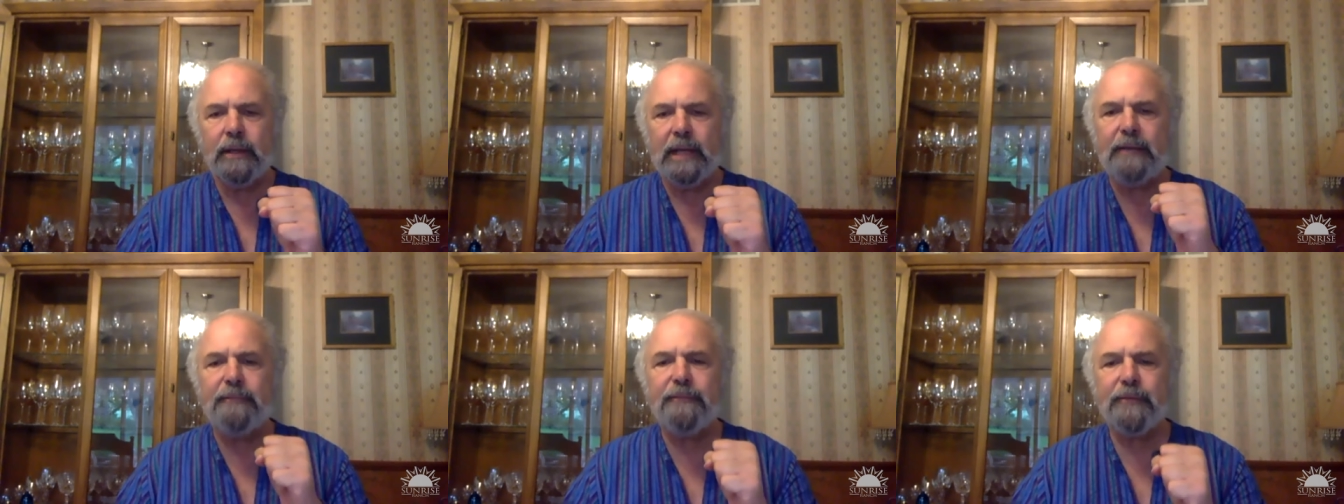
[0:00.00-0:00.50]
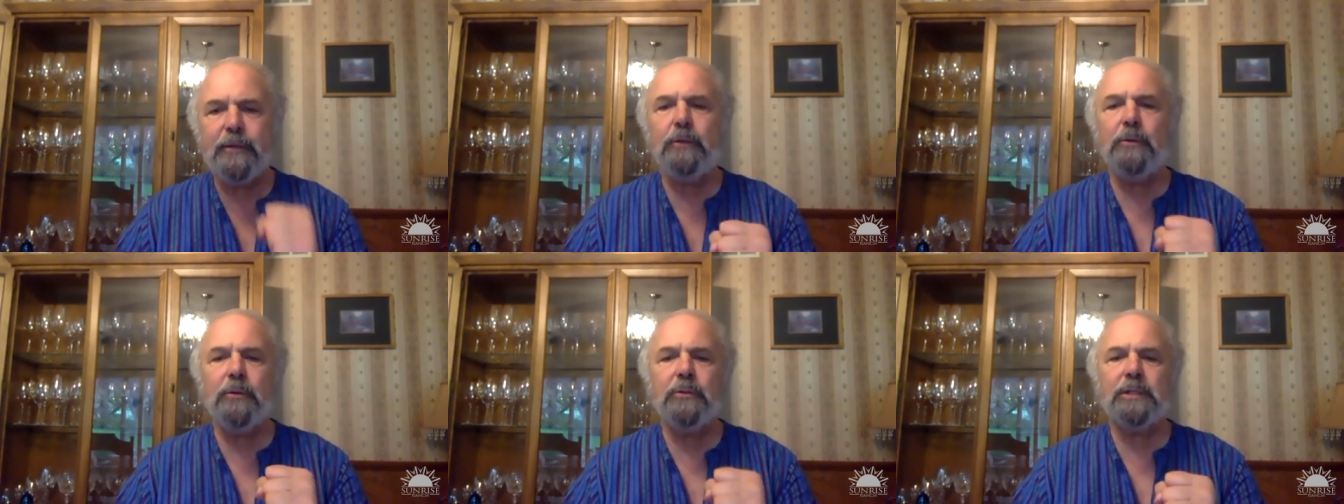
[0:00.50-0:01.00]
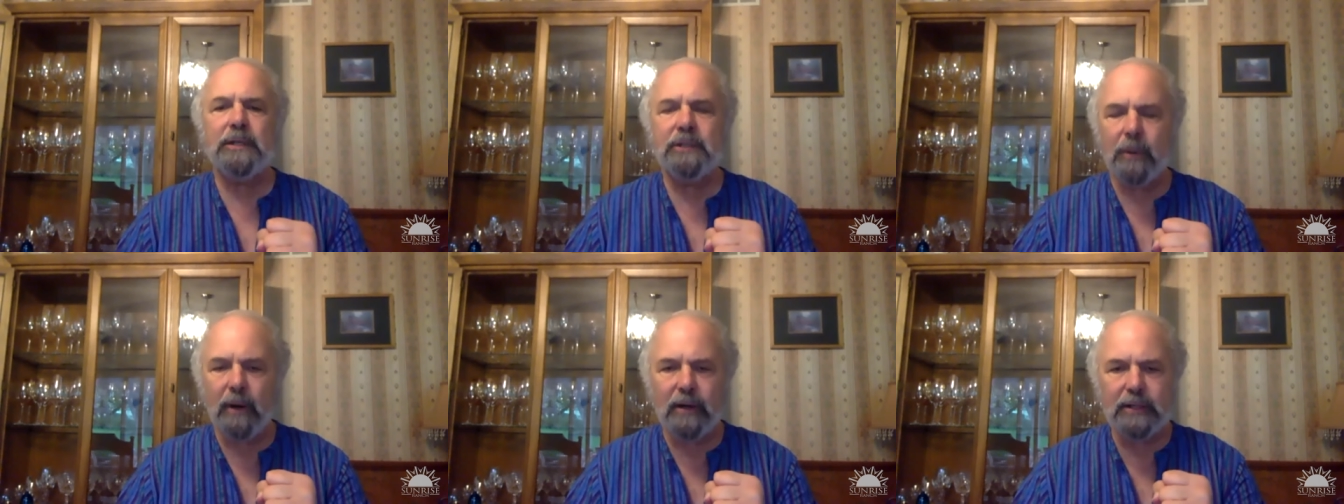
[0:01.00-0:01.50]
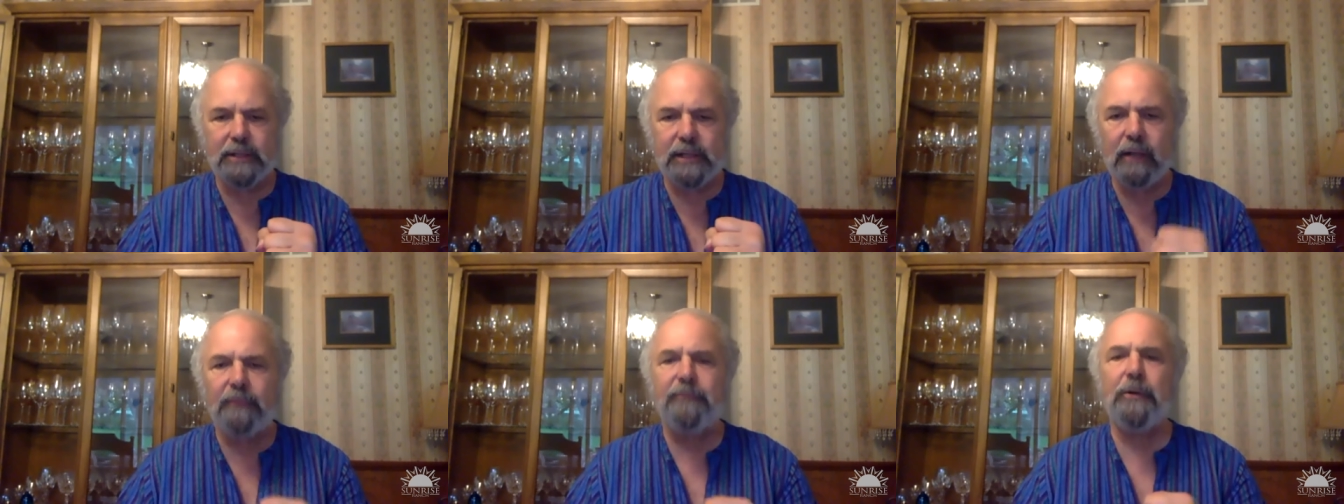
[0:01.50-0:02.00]
infused into our
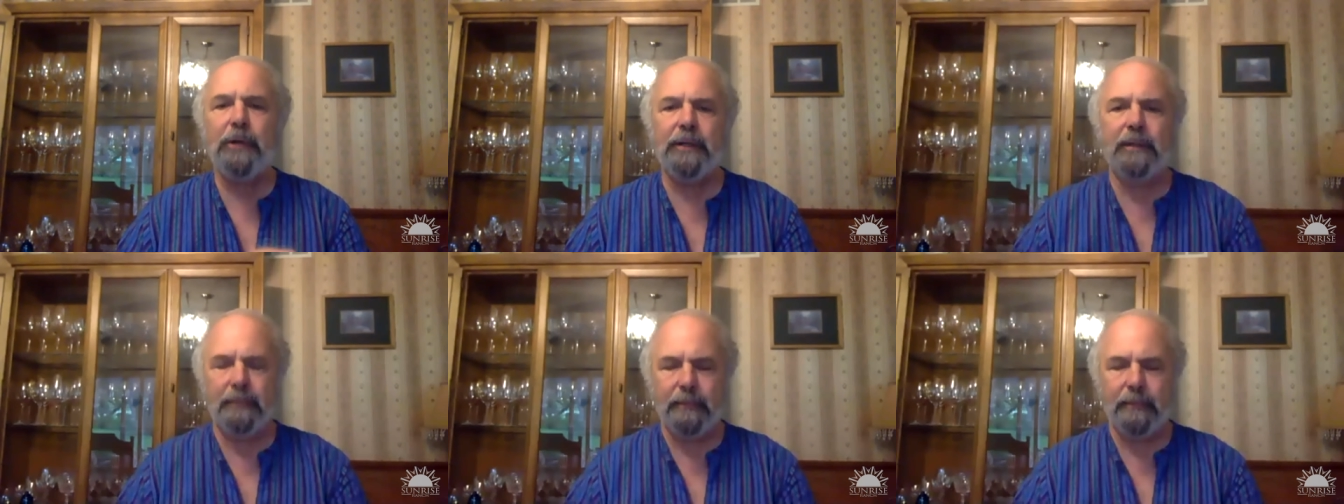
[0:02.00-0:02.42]
selfhood